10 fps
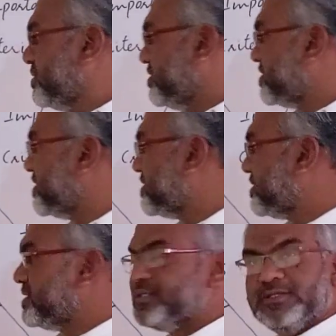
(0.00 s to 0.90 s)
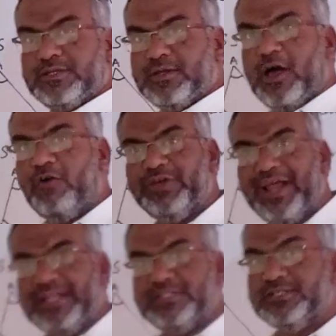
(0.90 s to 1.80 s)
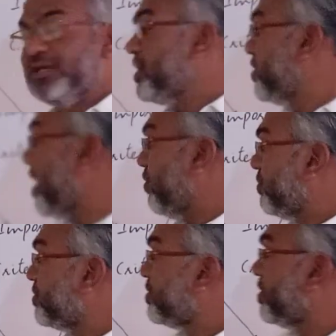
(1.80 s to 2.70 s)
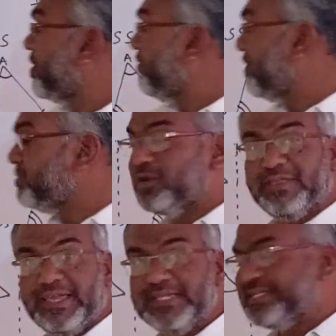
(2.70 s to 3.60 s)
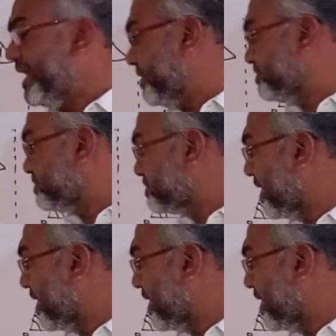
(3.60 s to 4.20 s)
This is how we write. Now, one more thing is there.